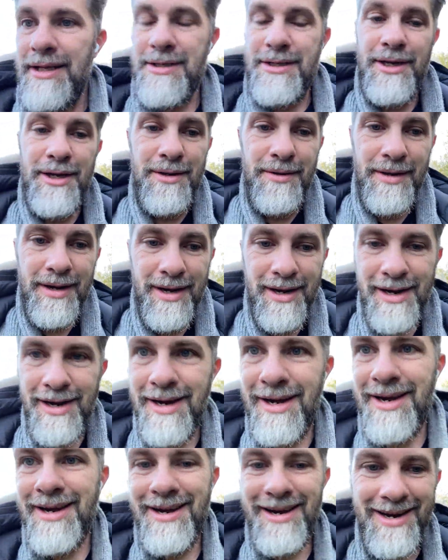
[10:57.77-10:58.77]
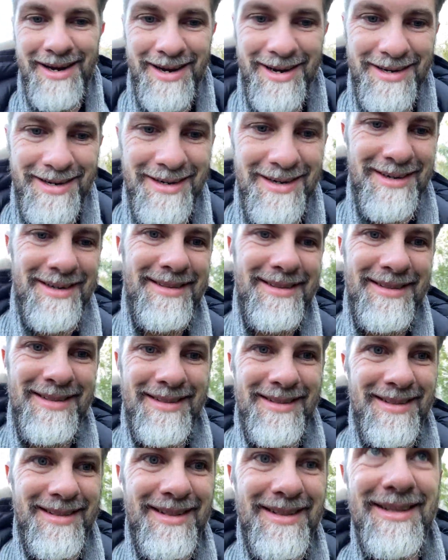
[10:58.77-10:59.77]
to. And
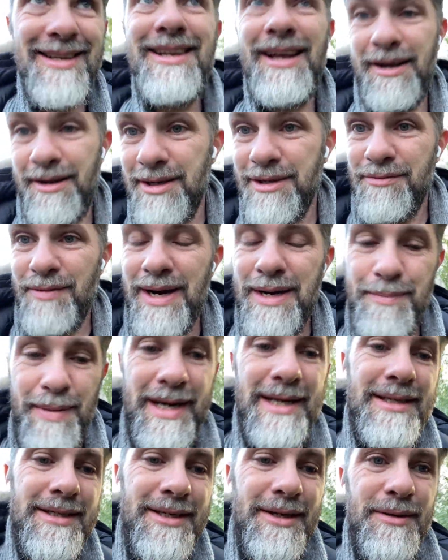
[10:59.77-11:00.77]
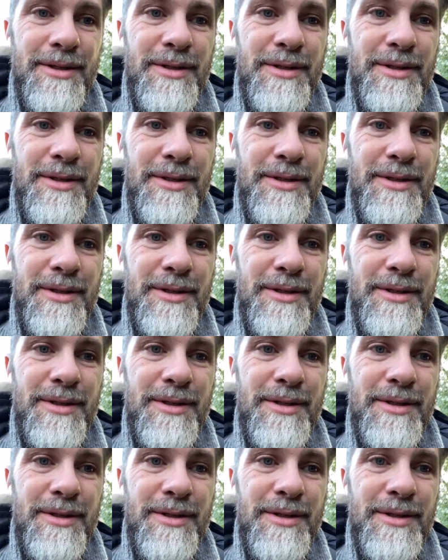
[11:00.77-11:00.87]
it's better to do a